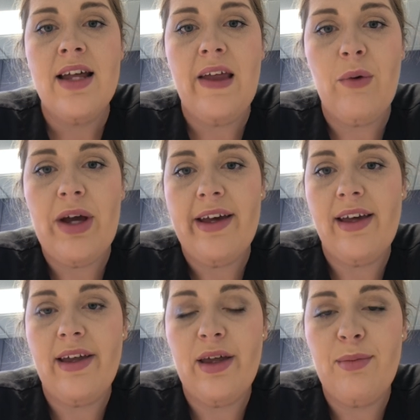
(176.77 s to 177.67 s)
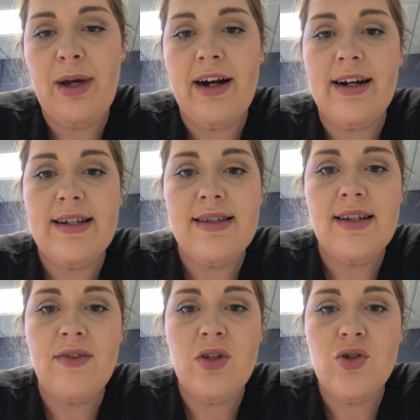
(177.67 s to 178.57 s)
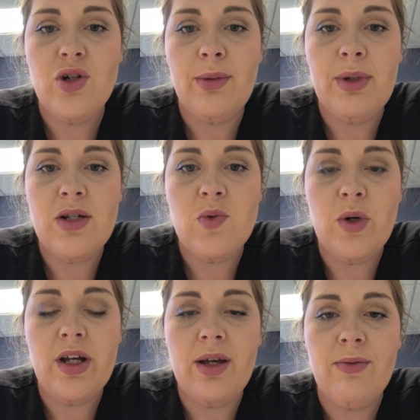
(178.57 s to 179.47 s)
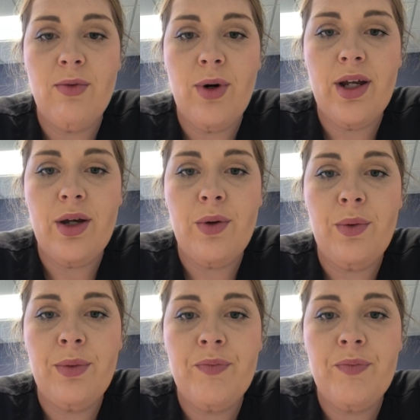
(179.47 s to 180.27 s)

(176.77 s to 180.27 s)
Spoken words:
That way I can compare and see if this treatment is working for you.